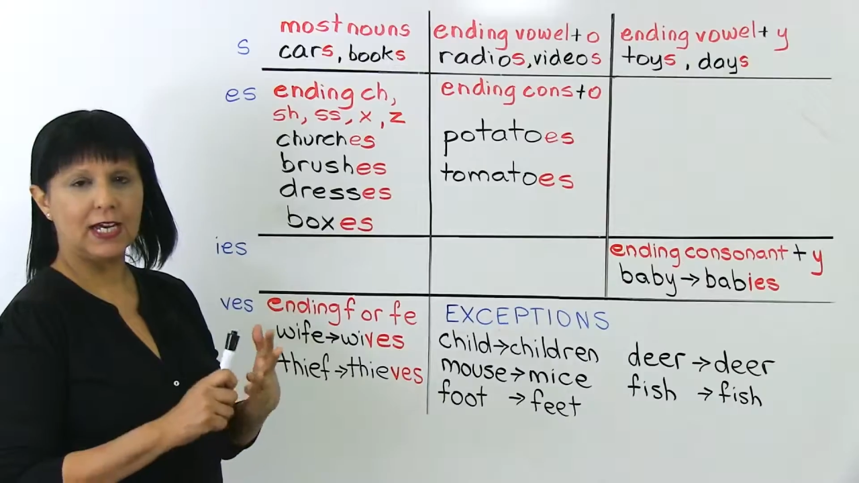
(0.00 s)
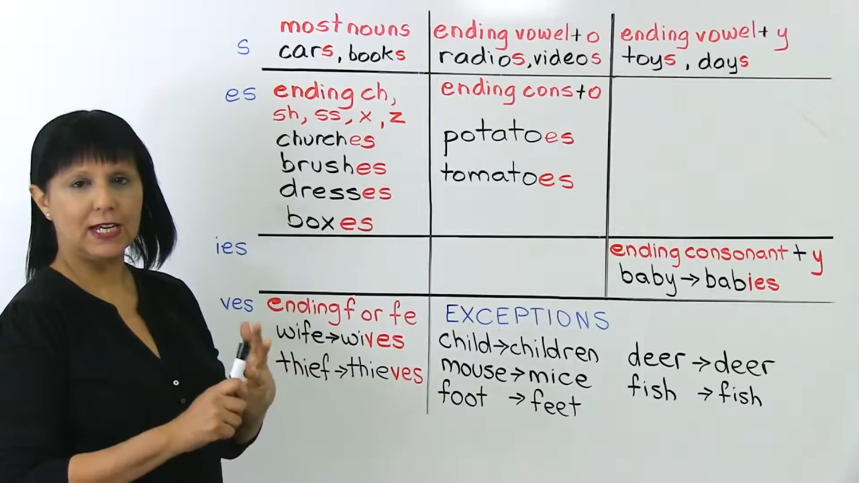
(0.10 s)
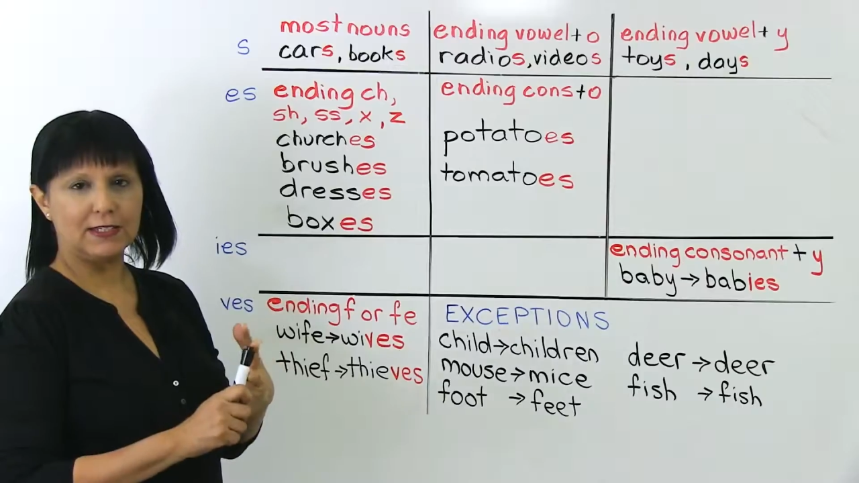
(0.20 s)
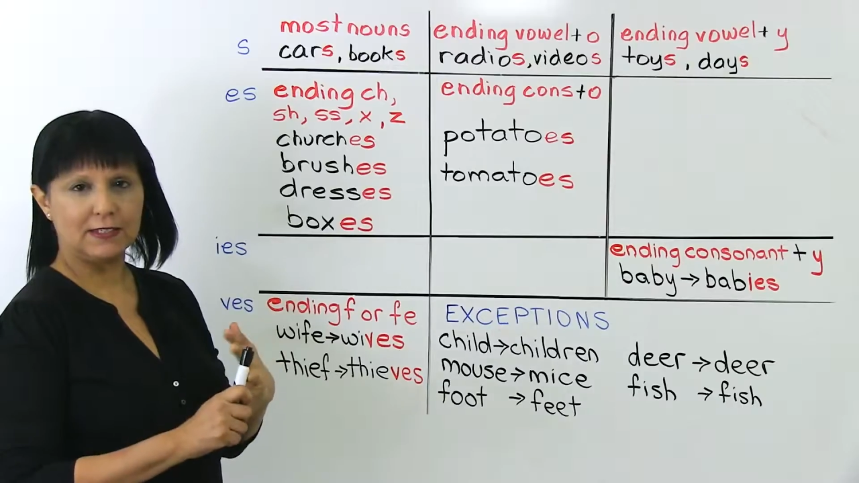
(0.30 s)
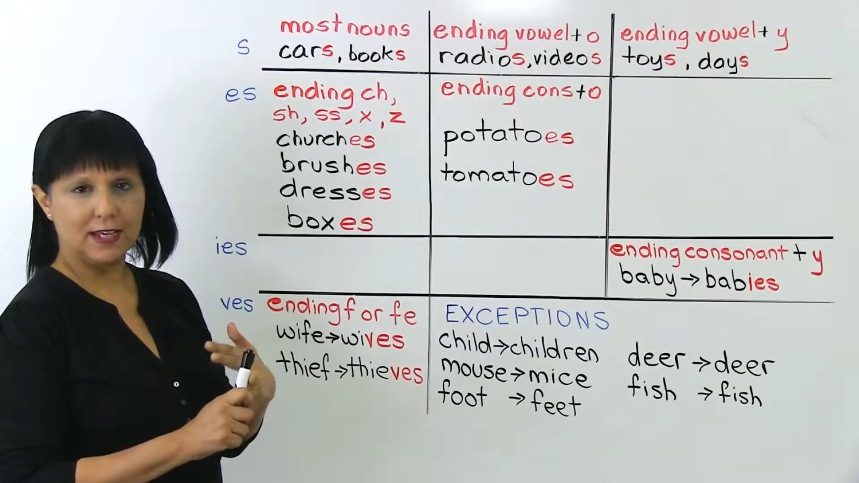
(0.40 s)

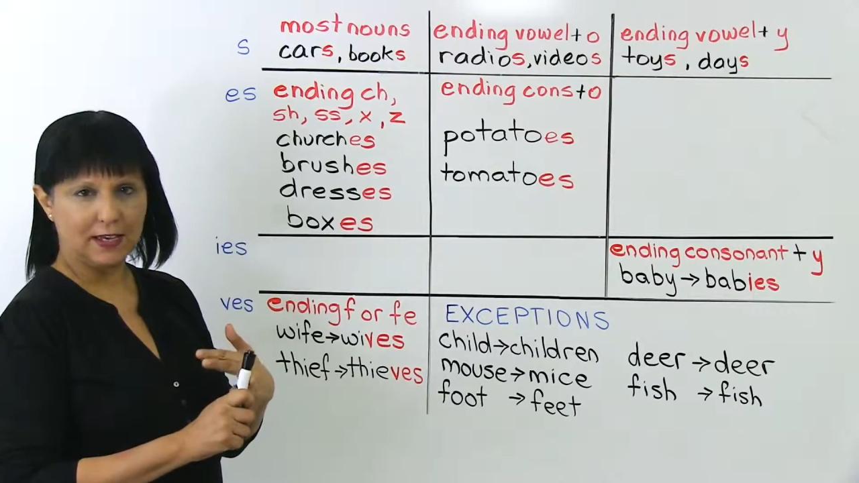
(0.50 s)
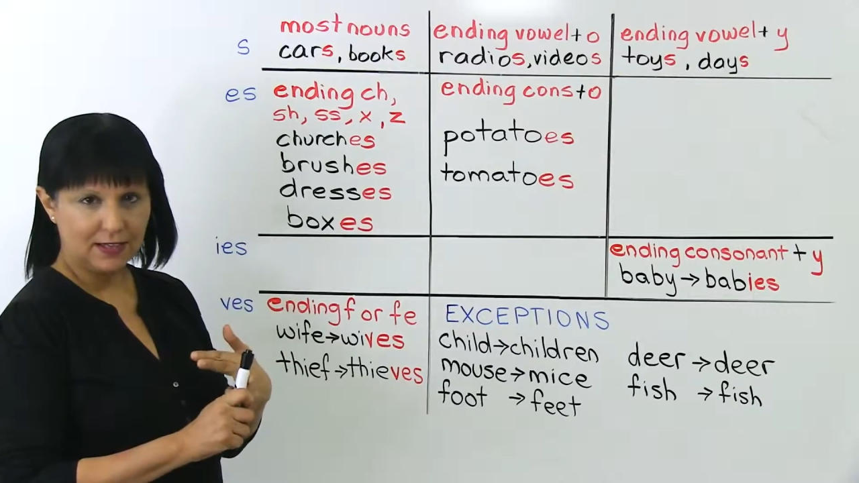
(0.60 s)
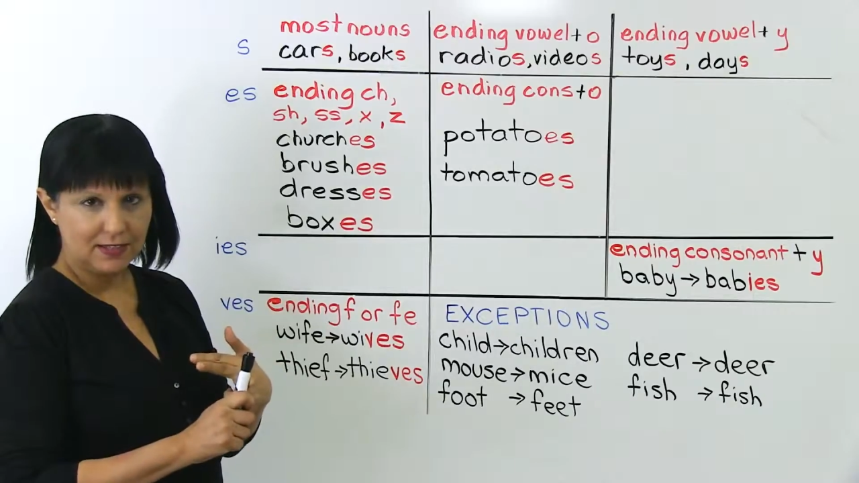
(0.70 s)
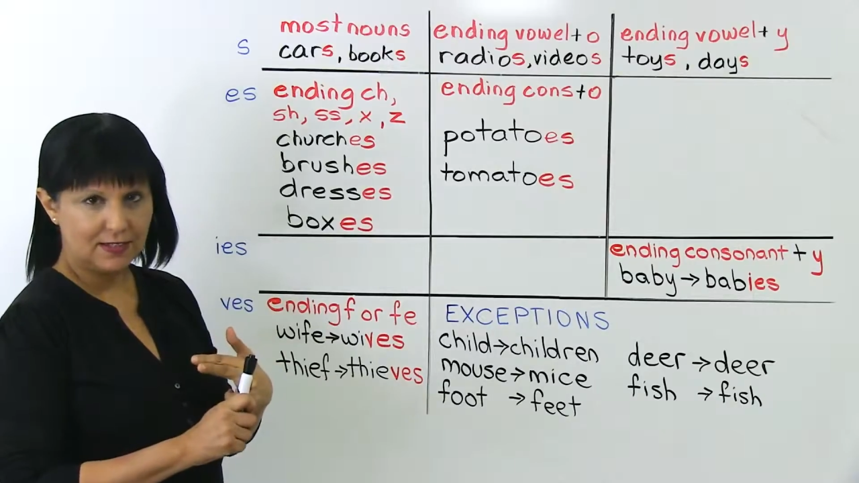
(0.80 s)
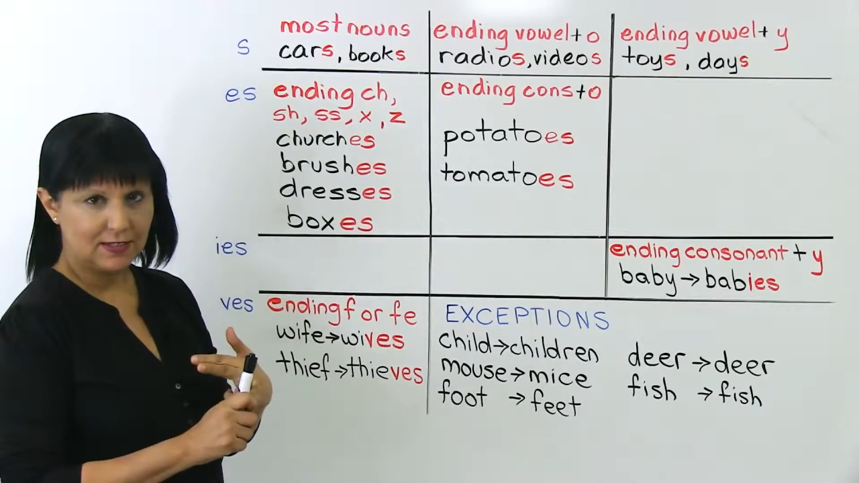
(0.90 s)

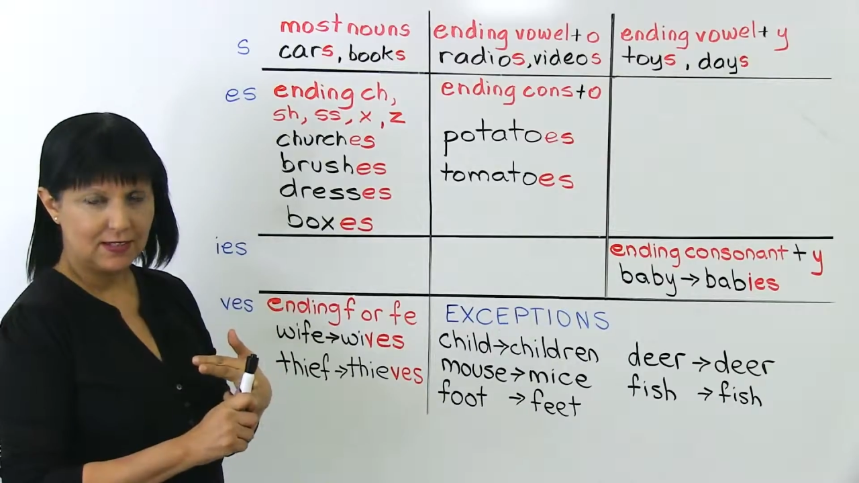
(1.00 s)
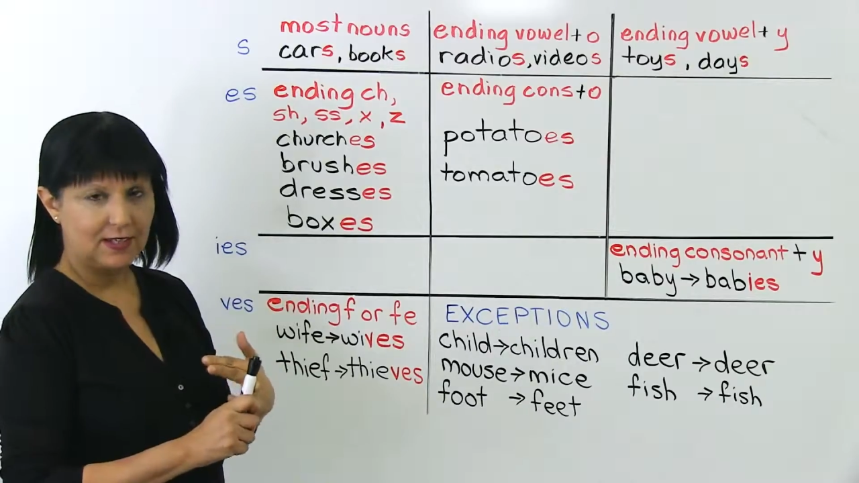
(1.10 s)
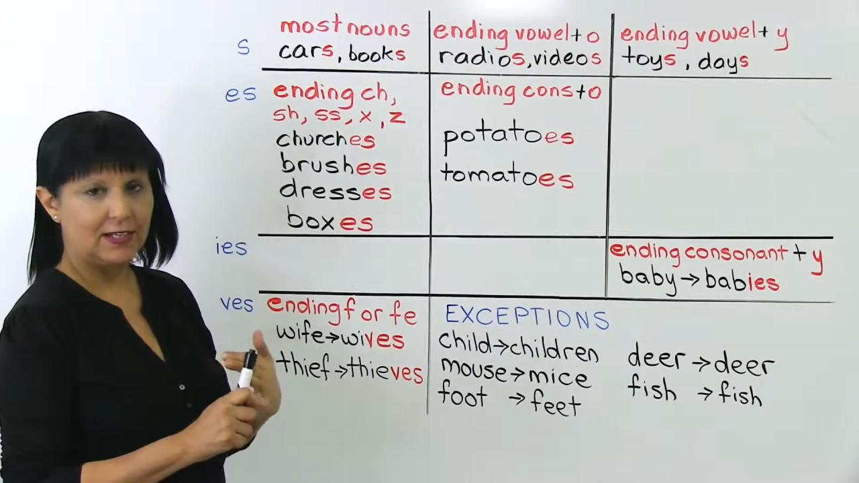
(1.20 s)
SS,